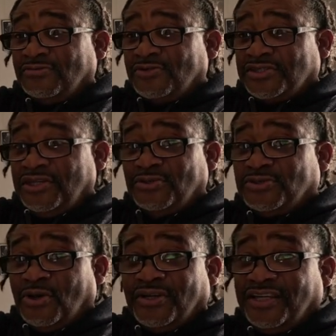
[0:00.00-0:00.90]
steel
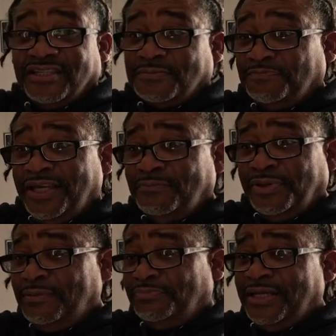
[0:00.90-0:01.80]
targets, blink,
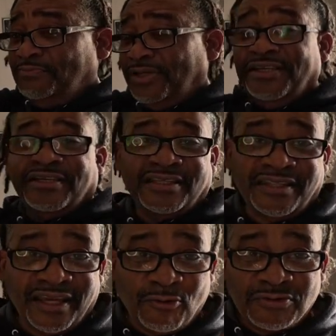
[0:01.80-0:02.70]
blink, blink, blink, get
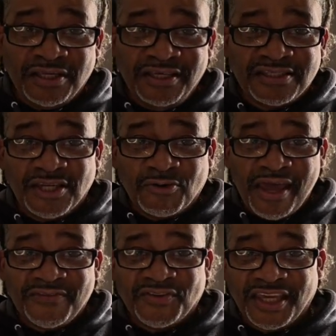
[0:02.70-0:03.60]
that instant
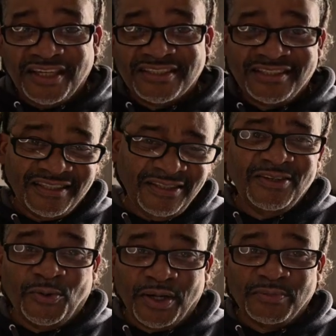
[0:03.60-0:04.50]
gratification. You
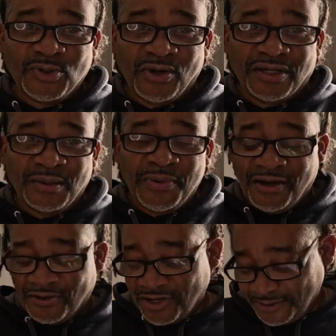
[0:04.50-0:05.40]
know what I'm talking
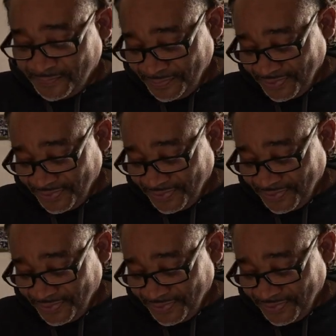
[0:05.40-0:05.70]
about, right?